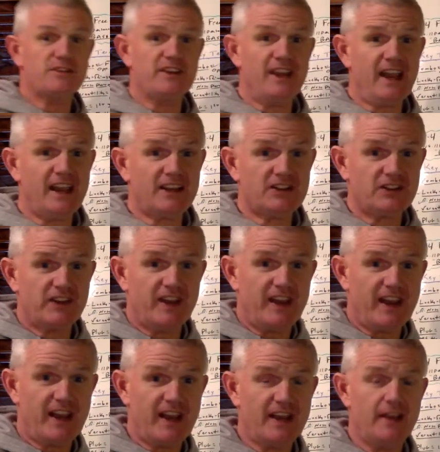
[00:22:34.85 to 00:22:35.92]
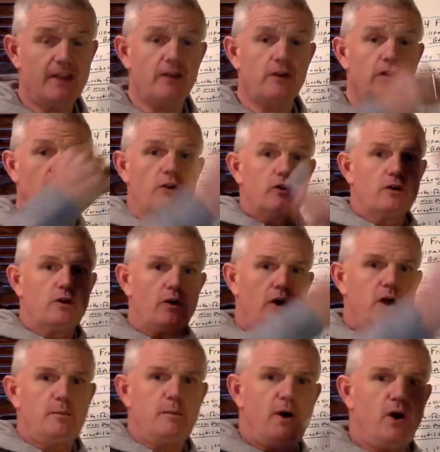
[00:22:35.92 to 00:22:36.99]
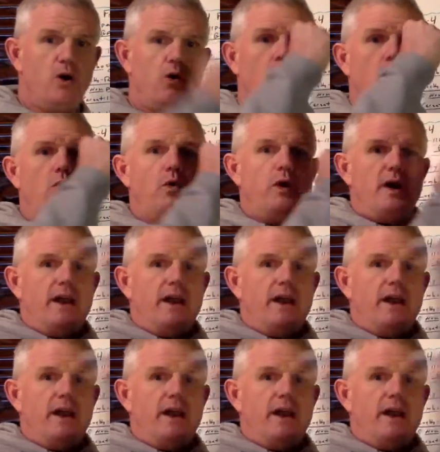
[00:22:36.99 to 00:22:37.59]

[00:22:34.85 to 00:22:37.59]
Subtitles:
the X tag, combo